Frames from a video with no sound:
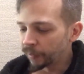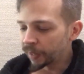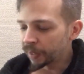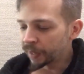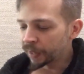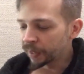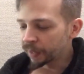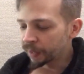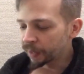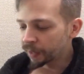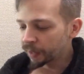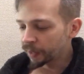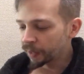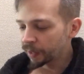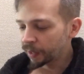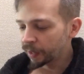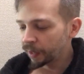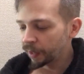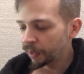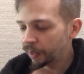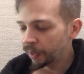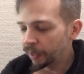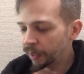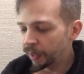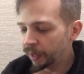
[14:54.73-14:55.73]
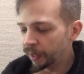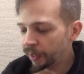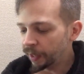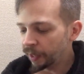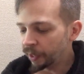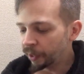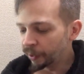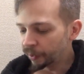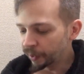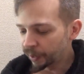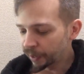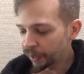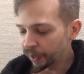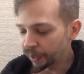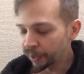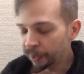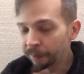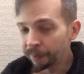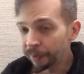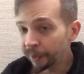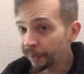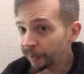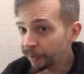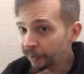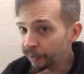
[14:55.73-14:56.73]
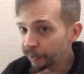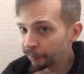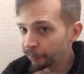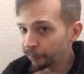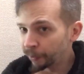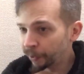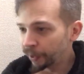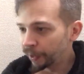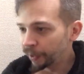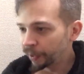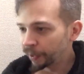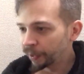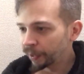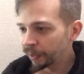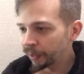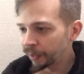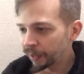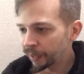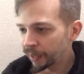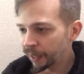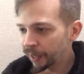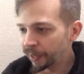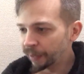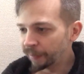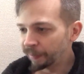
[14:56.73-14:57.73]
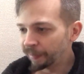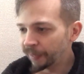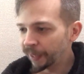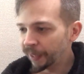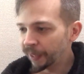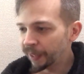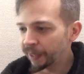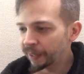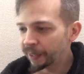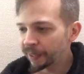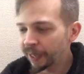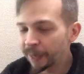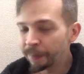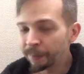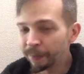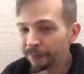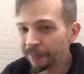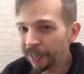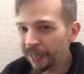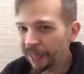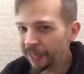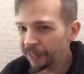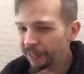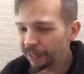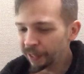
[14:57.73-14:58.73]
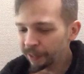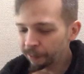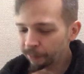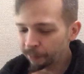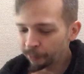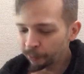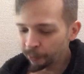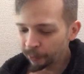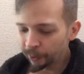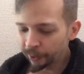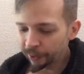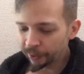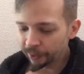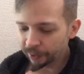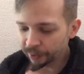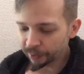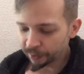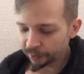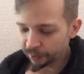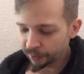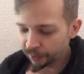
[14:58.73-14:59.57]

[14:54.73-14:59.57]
It's got a completely different kind of type of ending for it.